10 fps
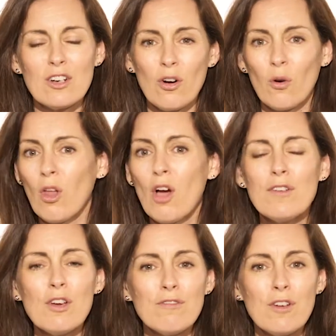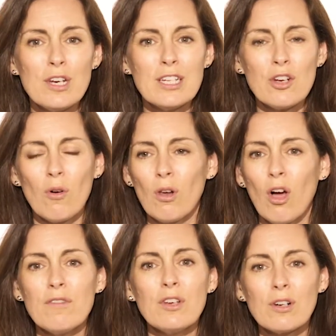they're not all over your furniture, all
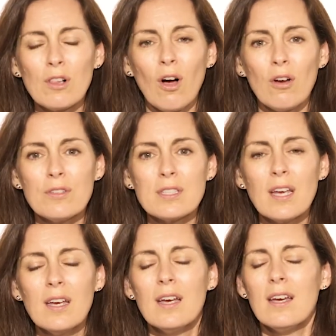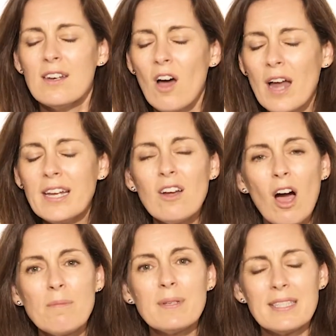over your clothes.
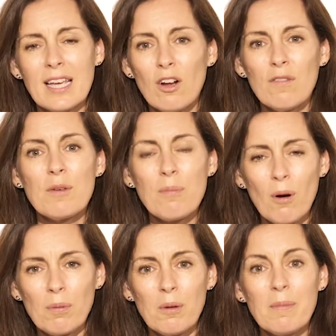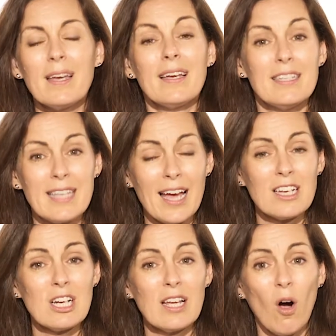99% of the problem is
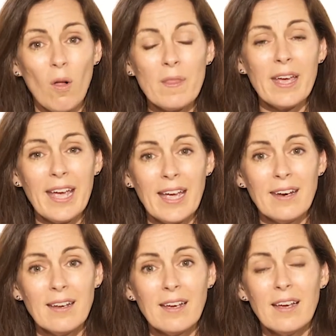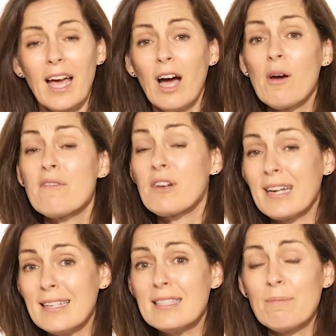actually on the head. However, it
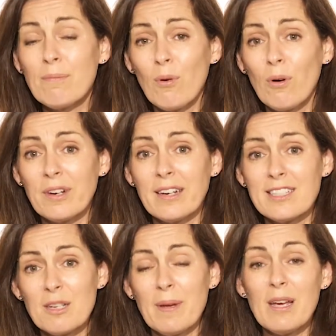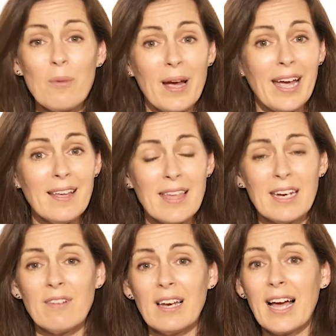is important to be aware that
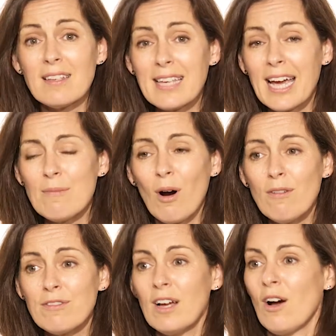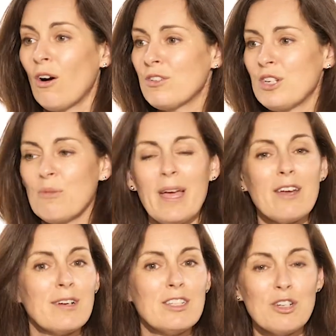if a louse came off onto your
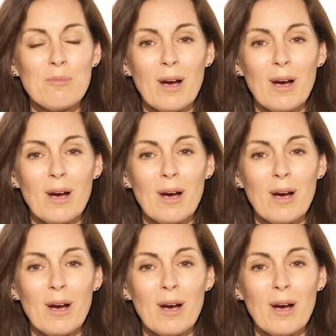bed or into your